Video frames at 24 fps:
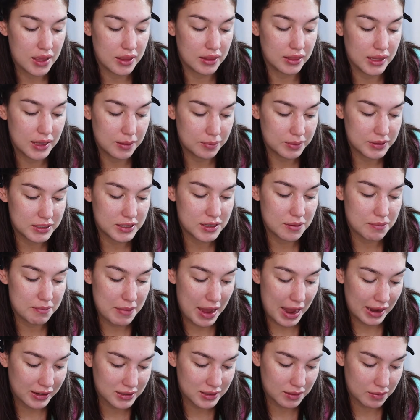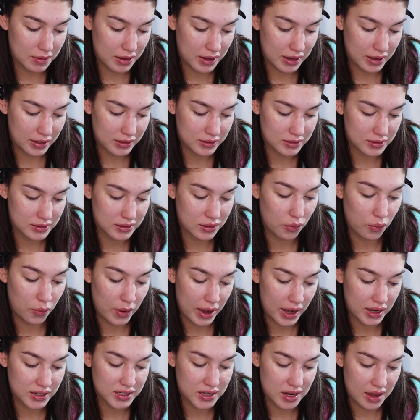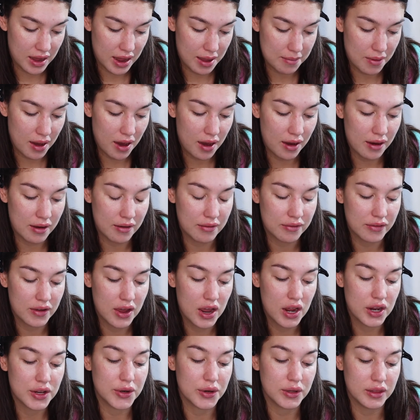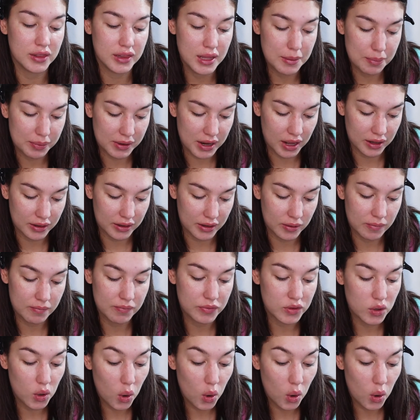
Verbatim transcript: lips to maximize the wear time of your lip color,